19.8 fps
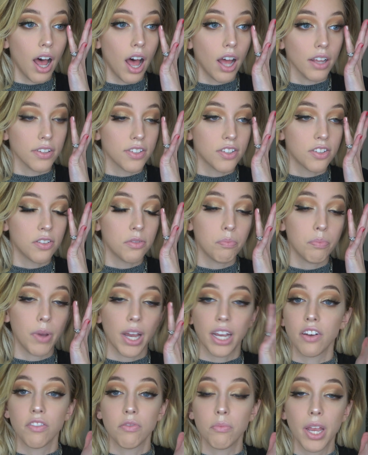a
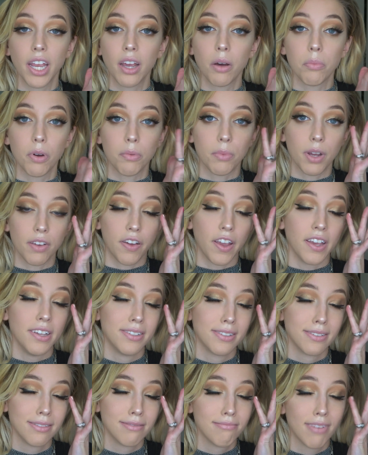speck of makeup on my
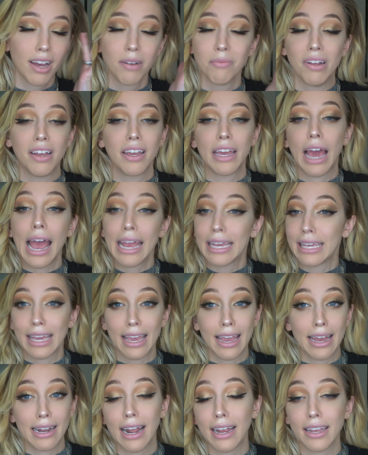face. Like, I
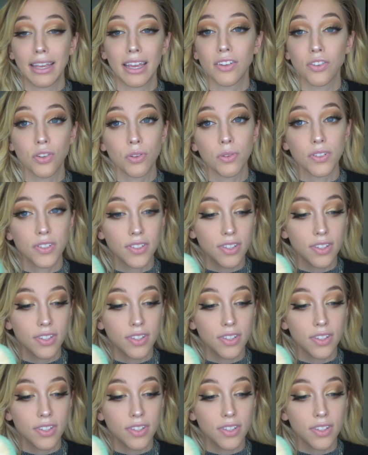can't do this